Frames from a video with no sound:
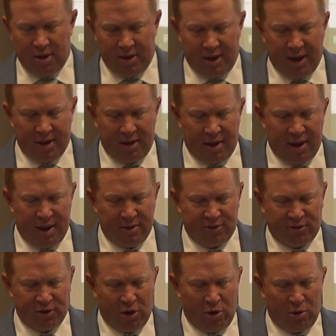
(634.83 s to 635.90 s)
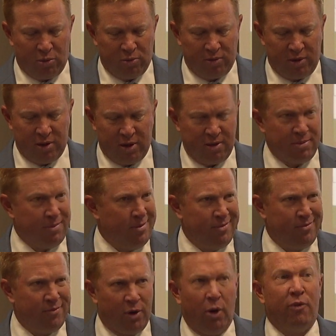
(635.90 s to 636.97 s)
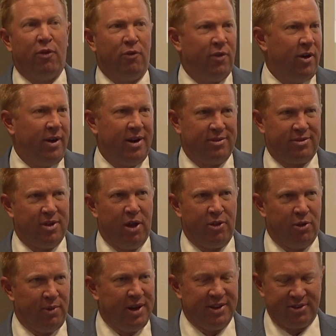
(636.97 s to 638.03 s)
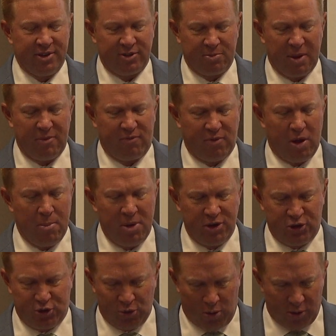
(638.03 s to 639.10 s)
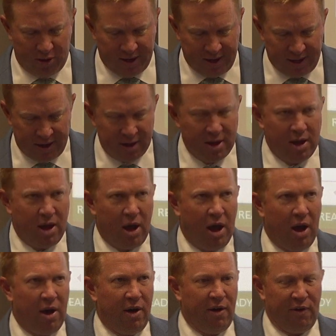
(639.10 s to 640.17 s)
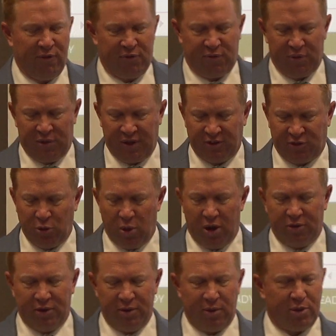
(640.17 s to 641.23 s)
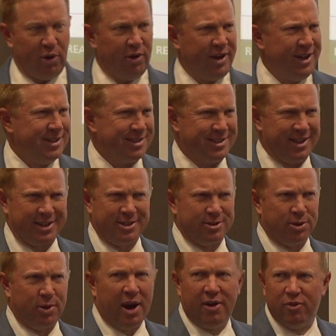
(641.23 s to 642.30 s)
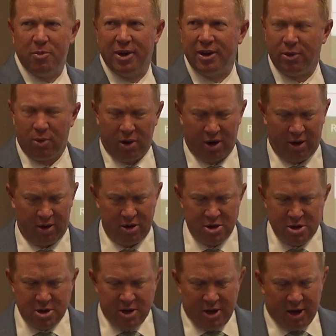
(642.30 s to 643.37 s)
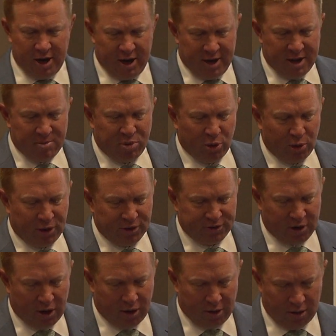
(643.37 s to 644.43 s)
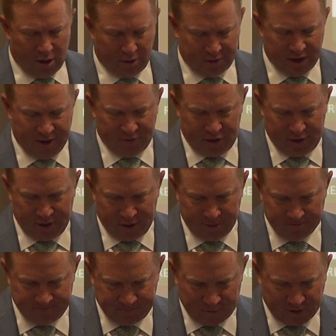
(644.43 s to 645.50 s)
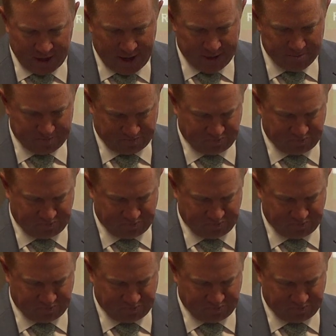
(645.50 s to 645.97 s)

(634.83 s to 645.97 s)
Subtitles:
And so, or for various other reasons, but a majority of the 236 or however many you are employers are covered here. Okay.